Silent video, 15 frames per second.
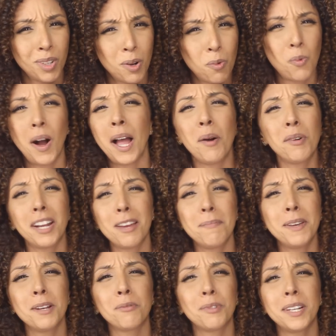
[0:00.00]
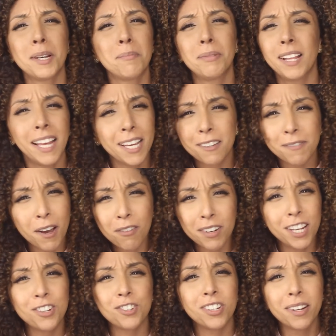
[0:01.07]
Why would I be reapplying
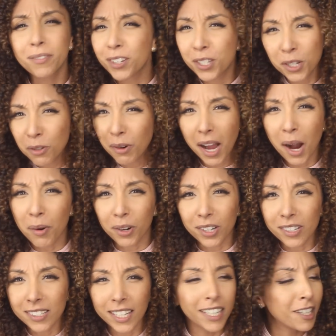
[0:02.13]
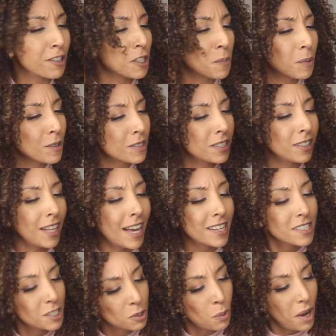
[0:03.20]
foundation every 2 hours? Like, you're supposed to
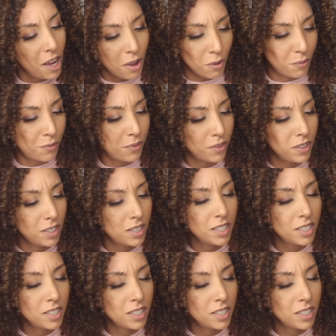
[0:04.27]
last 12.